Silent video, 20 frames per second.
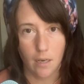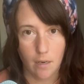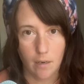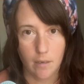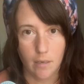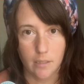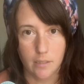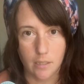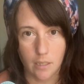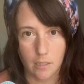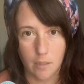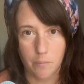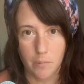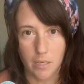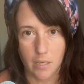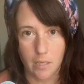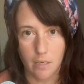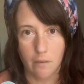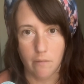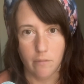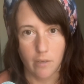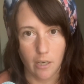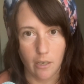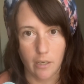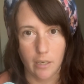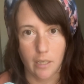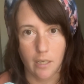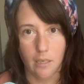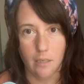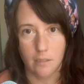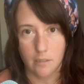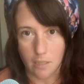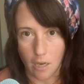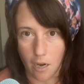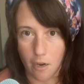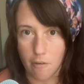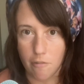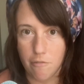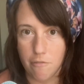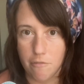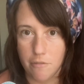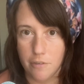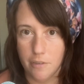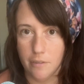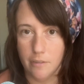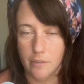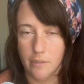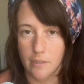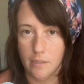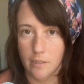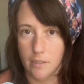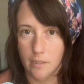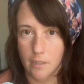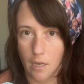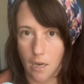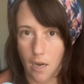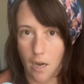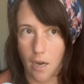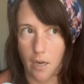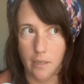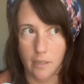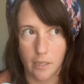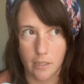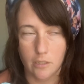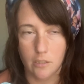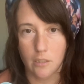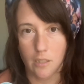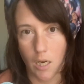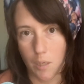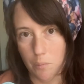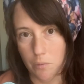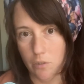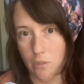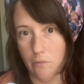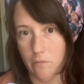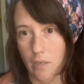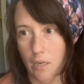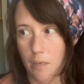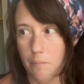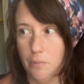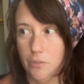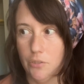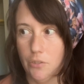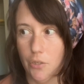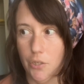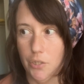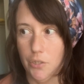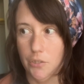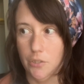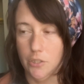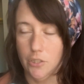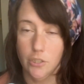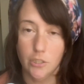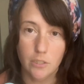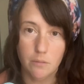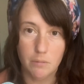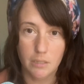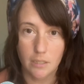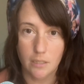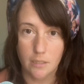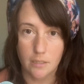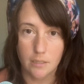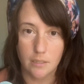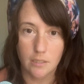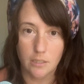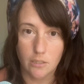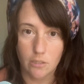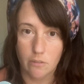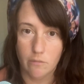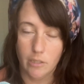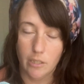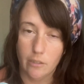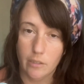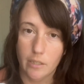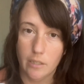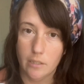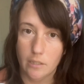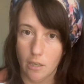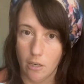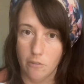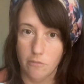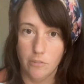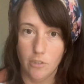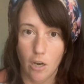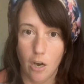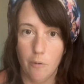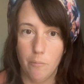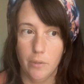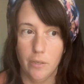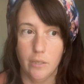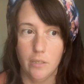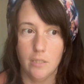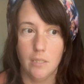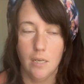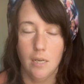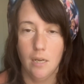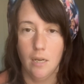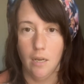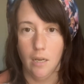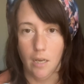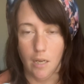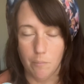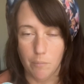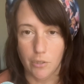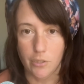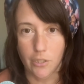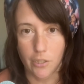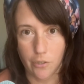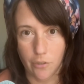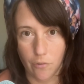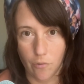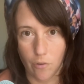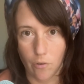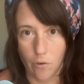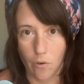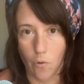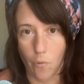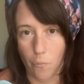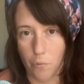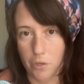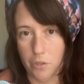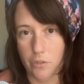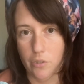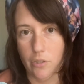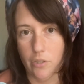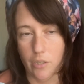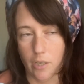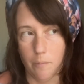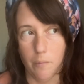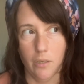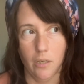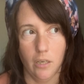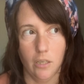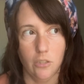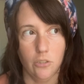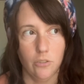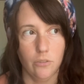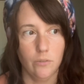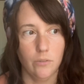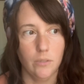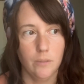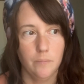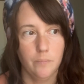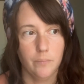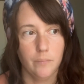it's going to be very tough next couple of episodes, just because these are very tough topics, in particular with the Yemenite Jews.